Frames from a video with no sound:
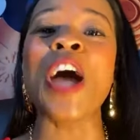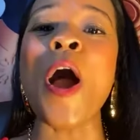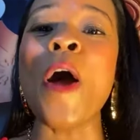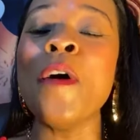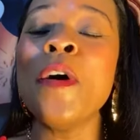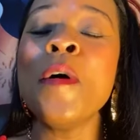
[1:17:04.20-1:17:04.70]
so
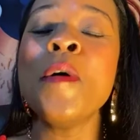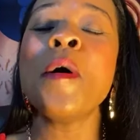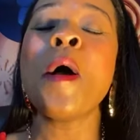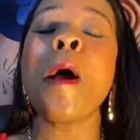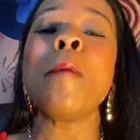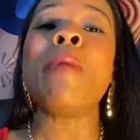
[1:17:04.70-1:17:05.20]

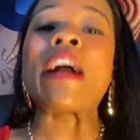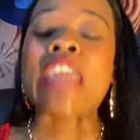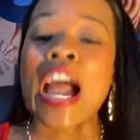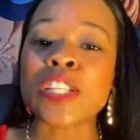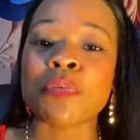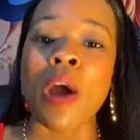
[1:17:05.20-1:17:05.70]

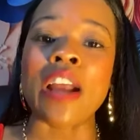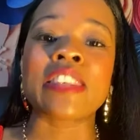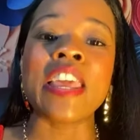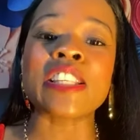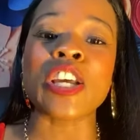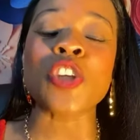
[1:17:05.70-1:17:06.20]
but guess
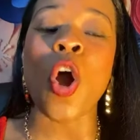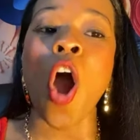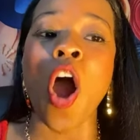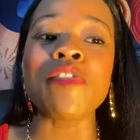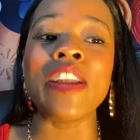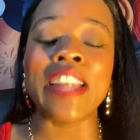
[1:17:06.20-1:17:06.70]
what? This is
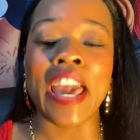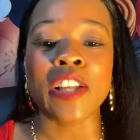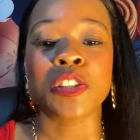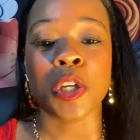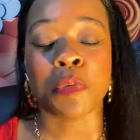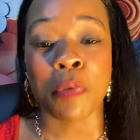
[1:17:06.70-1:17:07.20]
all
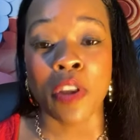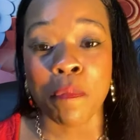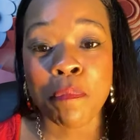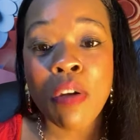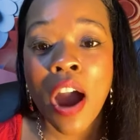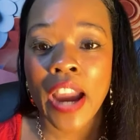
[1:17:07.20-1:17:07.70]
relating to the spirit
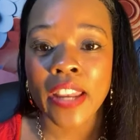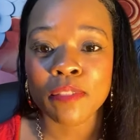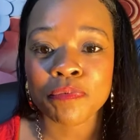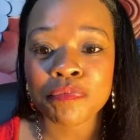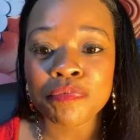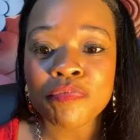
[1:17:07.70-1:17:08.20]
of pride.
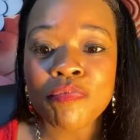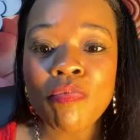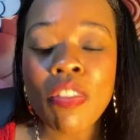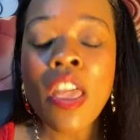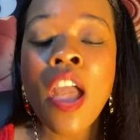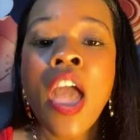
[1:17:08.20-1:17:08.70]

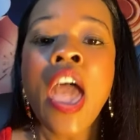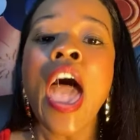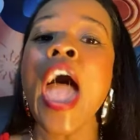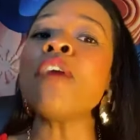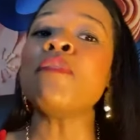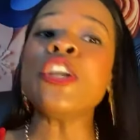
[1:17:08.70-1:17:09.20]

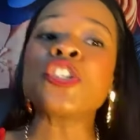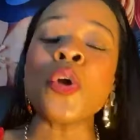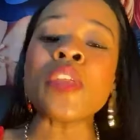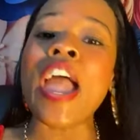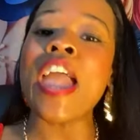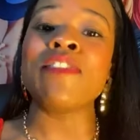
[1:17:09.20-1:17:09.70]
And we
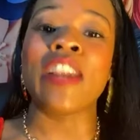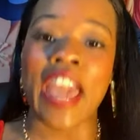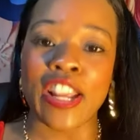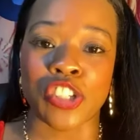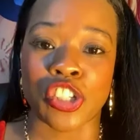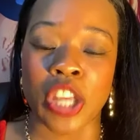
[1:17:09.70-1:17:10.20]
do that in
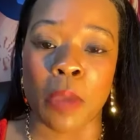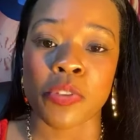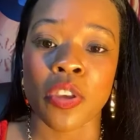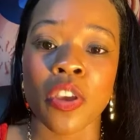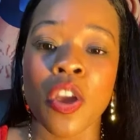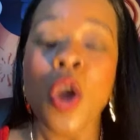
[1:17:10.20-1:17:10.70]

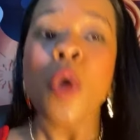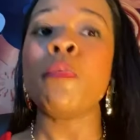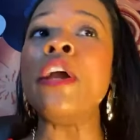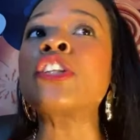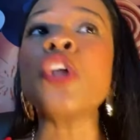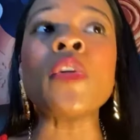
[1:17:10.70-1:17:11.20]
relationships.
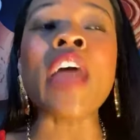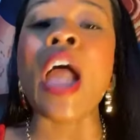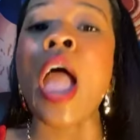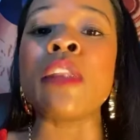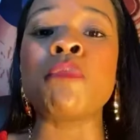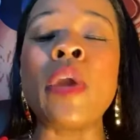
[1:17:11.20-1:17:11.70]
We do
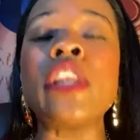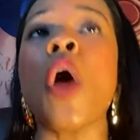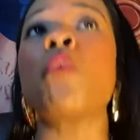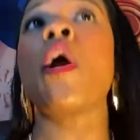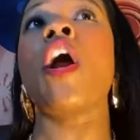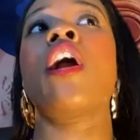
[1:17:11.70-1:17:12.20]
that and we
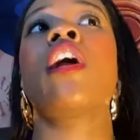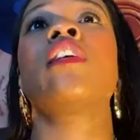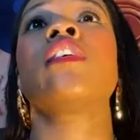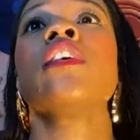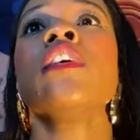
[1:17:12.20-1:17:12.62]
do where